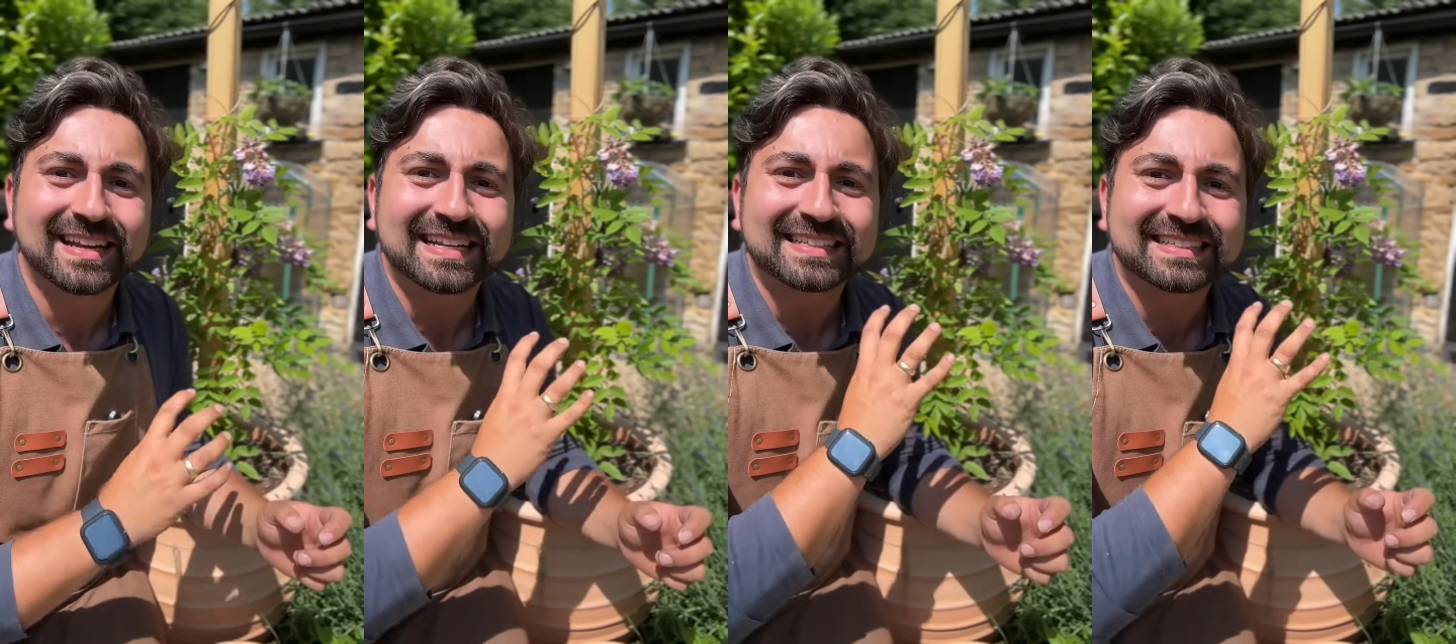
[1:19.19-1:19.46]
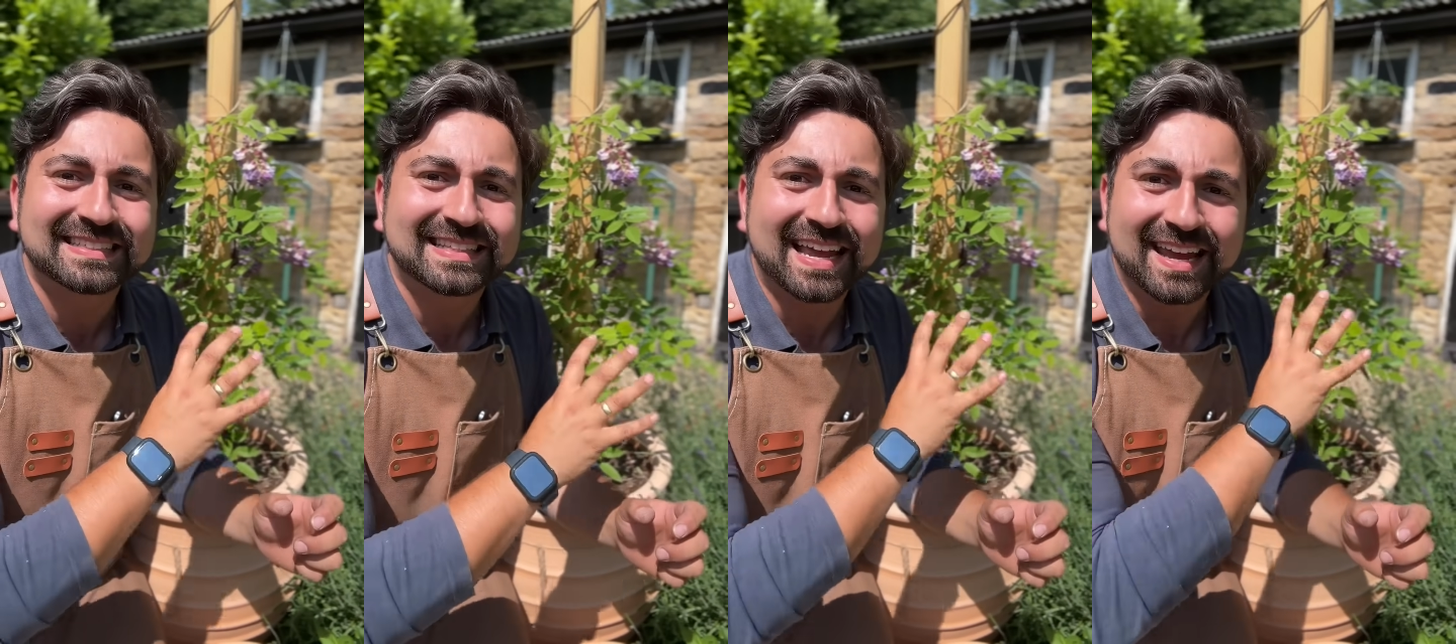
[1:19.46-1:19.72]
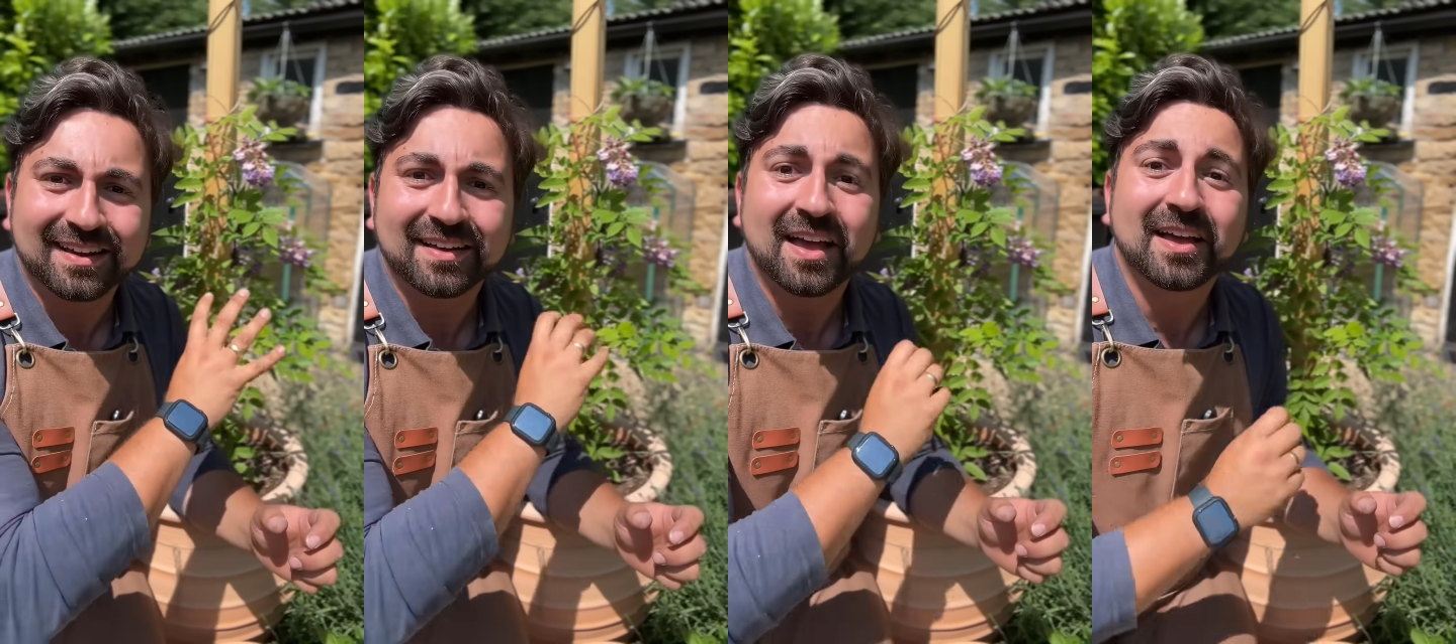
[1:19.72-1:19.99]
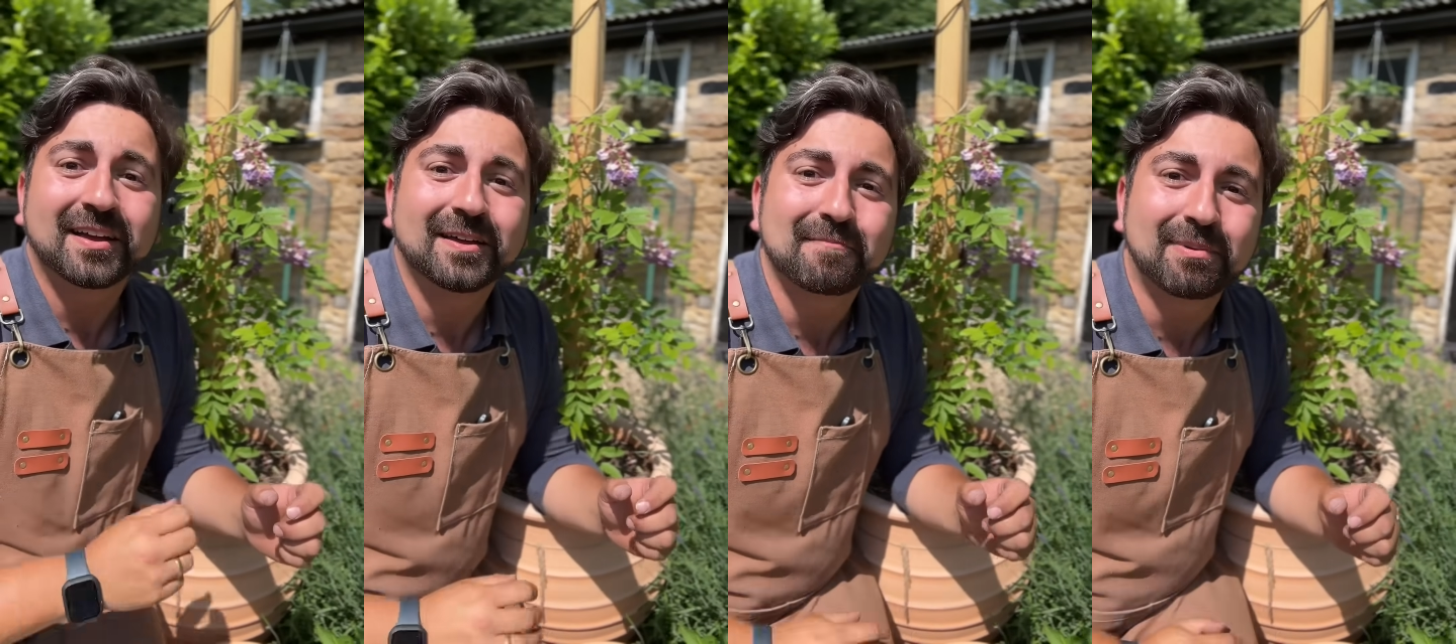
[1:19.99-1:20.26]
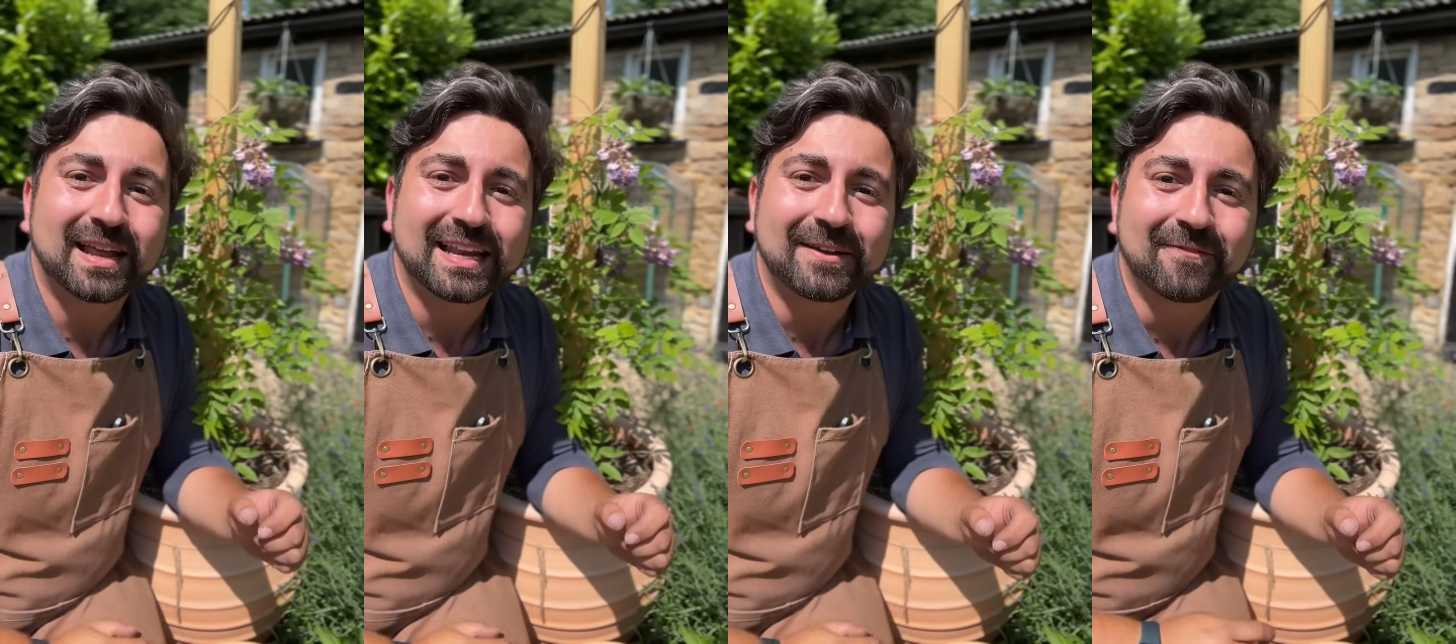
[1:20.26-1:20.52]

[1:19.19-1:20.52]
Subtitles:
it's staying completely